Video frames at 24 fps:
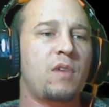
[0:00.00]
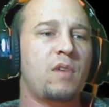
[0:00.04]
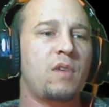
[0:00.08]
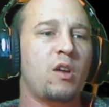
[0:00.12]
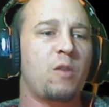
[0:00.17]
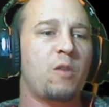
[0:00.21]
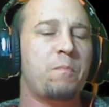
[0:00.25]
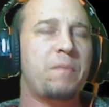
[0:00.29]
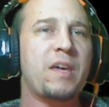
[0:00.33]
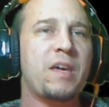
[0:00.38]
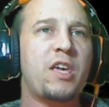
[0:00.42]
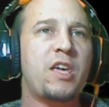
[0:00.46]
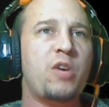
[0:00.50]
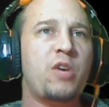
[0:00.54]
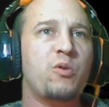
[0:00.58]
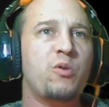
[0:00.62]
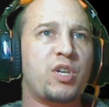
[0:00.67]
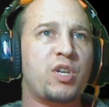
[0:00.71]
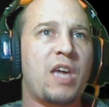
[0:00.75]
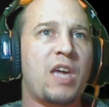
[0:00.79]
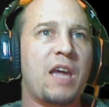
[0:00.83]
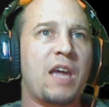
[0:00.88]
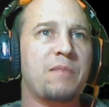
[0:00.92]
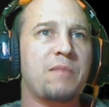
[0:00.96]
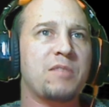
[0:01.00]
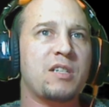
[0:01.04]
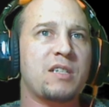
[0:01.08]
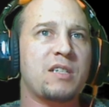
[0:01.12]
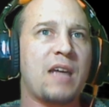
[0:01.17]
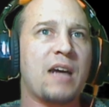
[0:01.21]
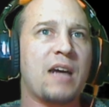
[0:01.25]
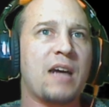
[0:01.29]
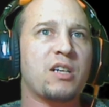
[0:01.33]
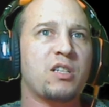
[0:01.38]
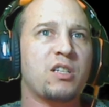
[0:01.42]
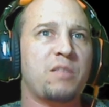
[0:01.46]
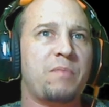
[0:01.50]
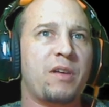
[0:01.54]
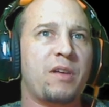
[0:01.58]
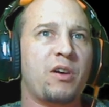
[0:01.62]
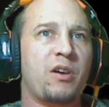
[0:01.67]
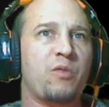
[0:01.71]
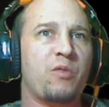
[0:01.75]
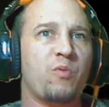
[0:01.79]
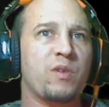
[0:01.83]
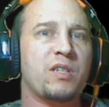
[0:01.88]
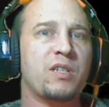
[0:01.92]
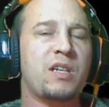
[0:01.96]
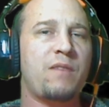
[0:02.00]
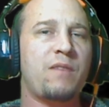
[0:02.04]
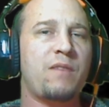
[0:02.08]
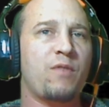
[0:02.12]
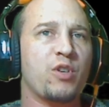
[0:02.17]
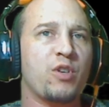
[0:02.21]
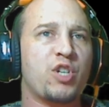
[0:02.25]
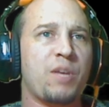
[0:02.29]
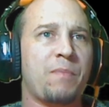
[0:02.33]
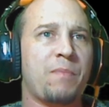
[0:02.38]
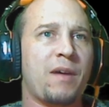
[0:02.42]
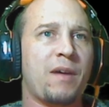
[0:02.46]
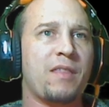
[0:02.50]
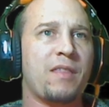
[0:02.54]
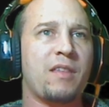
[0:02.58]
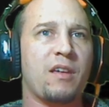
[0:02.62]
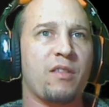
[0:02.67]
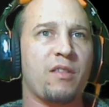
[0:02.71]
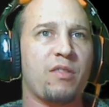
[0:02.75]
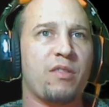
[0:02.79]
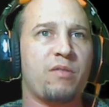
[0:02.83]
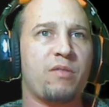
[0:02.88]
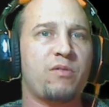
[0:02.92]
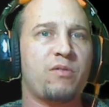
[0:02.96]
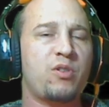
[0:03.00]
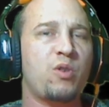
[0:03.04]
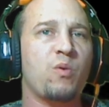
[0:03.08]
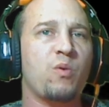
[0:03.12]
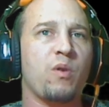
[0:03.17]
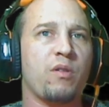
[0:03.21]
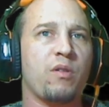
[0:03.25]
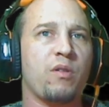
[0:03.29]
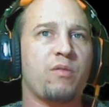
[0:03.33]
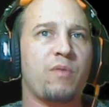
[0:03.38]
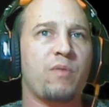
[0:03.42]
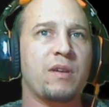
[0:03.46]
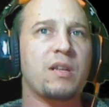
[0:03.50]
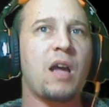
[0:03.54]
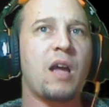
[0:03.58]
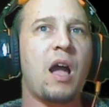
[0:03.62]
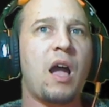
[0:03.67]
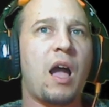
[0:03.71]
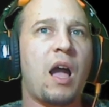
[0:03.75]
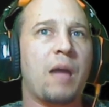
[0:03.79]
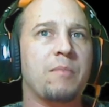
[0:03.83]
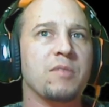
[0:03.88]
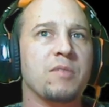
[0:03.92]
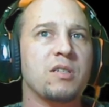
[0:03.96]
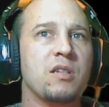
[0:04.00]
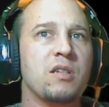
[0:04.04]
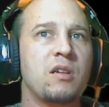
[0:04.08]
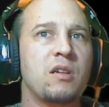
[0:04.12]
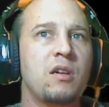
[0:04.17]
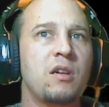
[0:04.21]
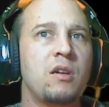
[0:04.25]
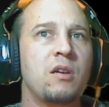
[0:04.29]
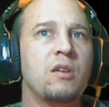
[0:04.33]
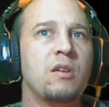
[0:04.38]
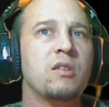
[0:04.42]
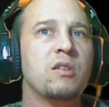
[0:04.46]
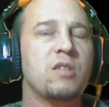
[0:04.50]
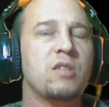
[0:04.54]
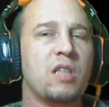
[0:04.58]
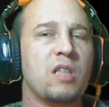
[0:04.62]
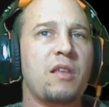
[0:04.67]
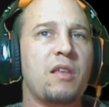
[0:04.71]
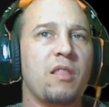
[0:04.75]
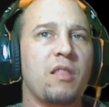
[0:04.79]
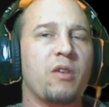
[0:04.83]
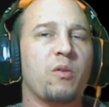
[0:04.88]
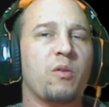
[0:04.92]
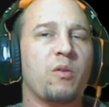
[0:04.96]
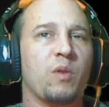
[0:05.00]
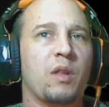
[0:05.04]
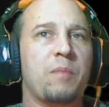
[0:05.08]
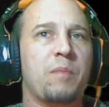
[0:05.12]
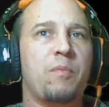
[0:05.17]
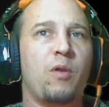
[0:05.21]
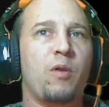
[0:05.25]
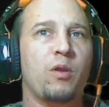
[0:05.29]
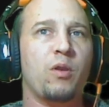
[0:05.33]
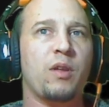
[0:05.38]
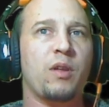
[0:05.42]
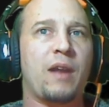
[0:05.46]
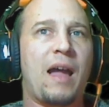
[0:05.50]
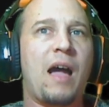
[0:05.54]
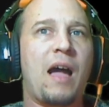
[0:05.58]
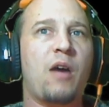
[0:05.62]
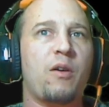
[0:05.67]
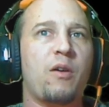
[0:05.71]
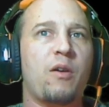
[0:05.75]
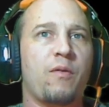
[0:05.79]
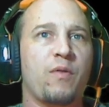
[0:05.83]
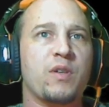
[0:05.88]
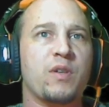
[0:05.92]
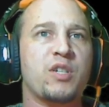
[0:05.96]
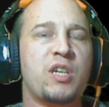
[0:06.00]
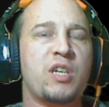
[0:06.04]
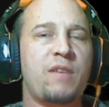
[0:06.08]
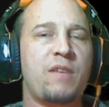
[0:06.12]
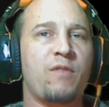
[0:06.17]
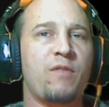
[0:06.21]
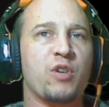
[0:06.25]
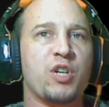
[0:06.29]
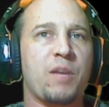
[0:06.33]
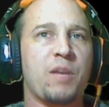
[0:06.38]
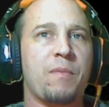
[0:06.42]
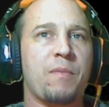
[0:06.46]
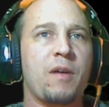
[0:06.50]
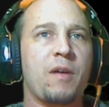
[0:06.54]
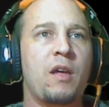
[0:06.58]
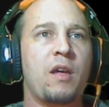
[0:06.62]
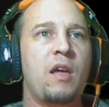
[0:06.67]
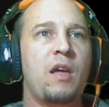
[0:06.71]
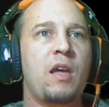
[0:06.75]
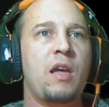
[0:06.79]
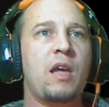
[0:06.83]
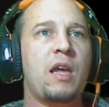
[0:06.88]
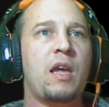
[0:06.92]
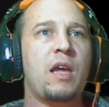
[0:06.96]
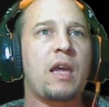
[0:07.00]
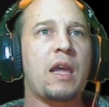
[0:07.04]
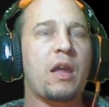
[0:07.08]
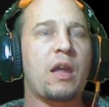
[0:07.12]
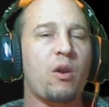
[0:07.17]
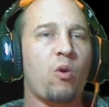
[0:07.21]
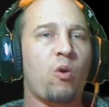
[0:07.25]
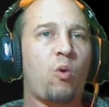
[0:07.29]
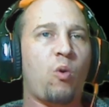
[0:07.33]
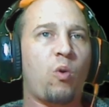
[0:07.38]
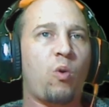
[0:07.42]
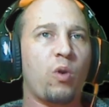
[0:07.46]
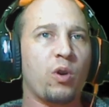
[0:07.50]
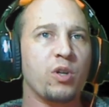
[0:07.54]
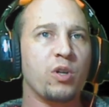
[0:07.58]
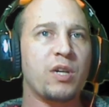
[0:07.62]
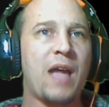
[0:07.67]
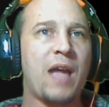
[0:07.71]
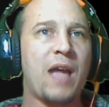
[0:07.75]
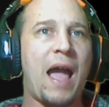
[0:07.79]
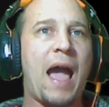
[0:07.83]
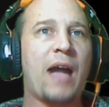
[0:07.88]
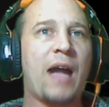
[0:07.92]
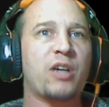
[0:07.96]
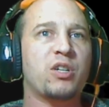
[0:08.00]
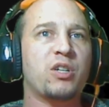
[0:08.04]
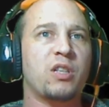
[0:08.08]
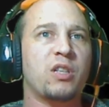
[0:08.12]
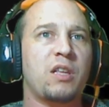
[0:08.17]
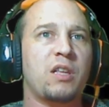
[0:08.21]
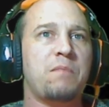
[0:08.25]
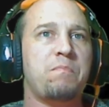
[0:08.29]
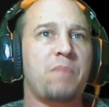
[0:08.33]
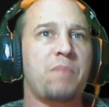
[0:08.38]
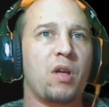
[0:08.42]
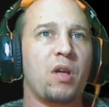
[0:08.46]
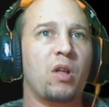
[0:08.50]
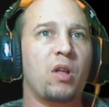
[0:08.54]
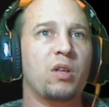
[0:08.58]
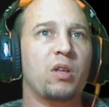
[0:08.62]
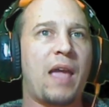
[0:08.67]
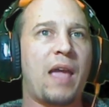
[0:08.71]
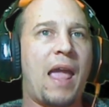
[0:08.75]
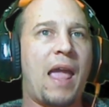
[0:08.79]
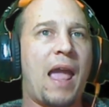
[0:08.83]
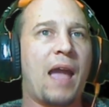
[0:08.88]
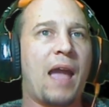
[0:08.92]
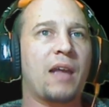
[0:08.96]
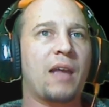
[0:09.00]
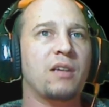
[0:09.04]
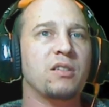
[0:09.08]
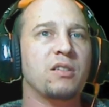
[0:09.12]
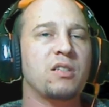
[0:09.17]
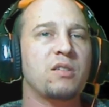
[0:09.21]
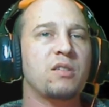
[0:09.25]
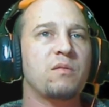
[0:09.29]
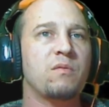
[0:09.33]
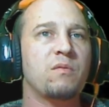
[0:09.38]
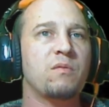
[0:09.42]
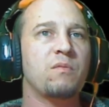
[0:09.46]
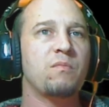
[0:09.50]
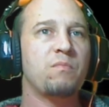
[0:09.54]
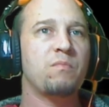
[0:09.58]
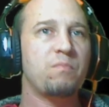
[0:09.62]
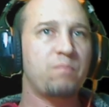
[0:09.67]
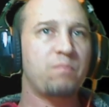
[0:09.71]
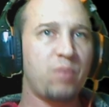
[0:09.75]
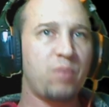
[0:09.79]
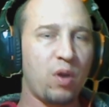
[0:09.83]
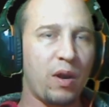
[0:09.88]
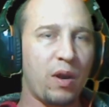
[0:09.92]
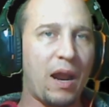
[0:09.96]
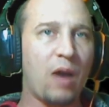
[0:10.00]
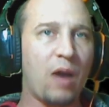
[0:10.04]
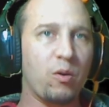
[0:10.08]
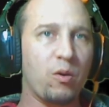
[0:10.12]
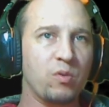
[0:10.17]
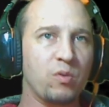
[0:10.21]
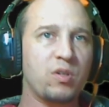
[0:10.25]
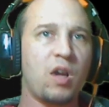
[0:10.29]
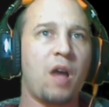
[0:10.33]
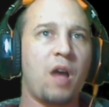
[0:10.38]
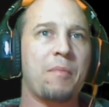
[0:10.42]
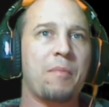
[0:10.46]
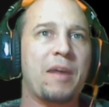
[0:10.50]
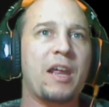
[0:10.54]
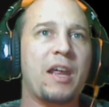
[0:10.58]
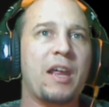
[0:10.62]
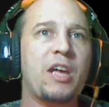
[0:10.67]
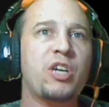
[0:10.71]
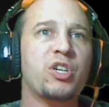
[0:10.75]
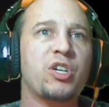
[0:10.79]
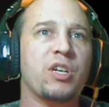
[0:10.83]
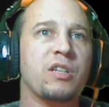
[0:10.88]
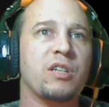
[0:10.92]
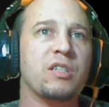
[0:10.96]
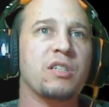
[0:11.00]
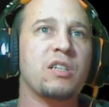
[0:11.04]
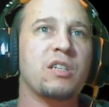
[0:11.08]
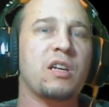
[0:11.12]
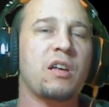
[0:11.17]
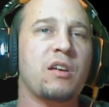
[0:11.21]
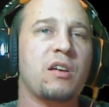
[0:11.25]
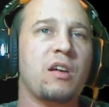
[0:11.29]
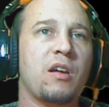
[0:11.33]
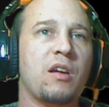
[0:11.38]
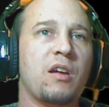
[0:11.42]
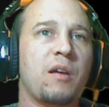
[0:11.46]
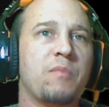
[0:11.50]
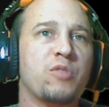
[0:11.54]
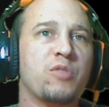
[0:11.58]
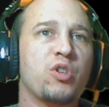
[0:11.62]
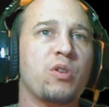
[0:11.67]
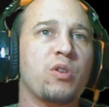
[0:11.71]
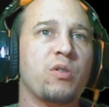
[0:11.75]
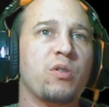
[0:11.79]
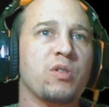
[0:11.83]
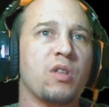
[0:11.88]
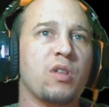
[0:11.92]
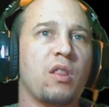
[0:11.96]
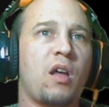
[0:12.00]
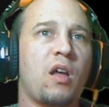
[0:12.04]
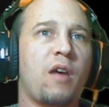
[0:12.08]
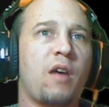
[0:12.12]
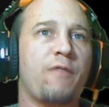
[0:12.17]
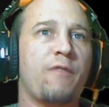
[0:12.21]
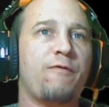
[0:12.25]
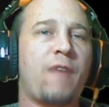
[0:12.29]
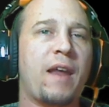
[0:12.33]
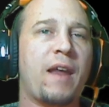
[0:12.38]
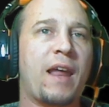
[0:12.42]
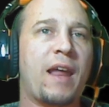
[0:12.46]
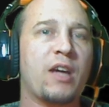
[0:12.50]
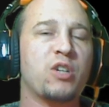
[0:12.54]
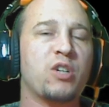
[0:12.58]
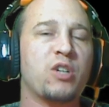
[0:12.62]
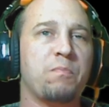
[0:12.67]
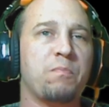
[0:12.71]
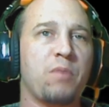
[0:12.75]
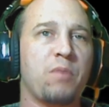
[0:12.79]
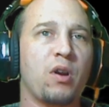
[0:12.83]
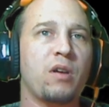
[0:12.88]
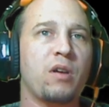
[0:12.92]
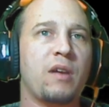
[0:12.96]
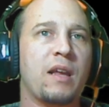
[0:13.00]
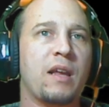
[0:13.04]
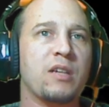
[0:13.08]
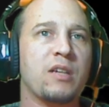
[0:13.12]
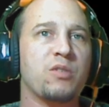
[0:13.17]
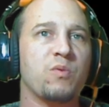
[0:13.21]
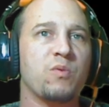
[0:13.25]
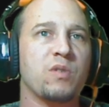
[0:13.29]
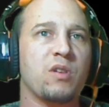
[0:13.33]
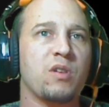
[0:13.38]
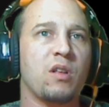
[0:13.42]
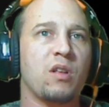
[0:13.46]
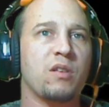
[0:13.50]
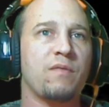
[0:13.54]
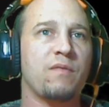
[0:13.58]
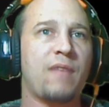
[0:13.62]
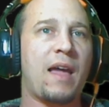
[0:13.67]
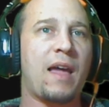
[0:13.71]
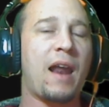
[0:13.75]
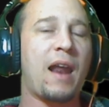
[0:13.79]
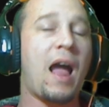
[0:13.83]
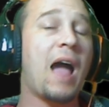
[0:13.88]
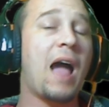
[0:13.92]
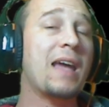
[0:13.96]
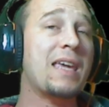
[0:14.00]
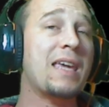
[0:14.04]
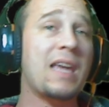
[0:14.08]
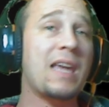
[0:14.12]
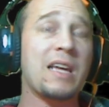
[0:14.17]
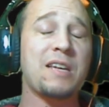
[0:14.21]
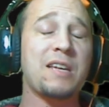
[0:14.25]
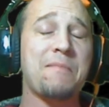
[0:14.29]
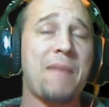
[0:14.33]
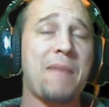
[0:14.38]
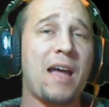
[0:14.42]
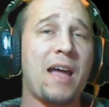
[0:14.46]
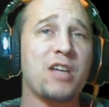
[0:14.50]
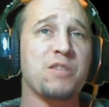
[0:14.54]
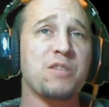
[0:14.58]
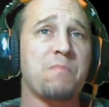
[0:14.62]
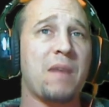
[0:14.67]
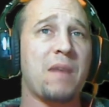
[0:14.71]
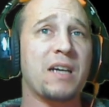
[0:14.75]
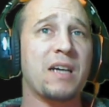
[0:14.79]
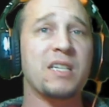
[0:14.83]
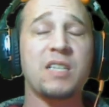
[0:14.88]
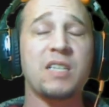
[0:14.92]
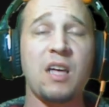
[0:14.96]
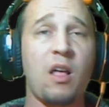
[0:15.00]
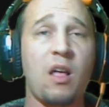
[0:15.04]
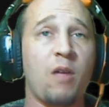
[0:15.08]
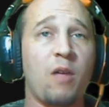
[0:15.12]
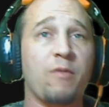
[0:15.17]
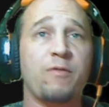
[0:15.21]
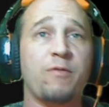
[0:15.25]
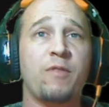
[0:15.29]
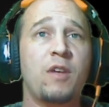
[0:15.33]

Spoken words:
Big Huge Games has actually been in receivership, I think, 2 or 3 times. So they literally pulled it out of receivership in order to actually build and put out DomiNations. And I'm sure there's a lot of financial burden as a result of that. I can't imagine myself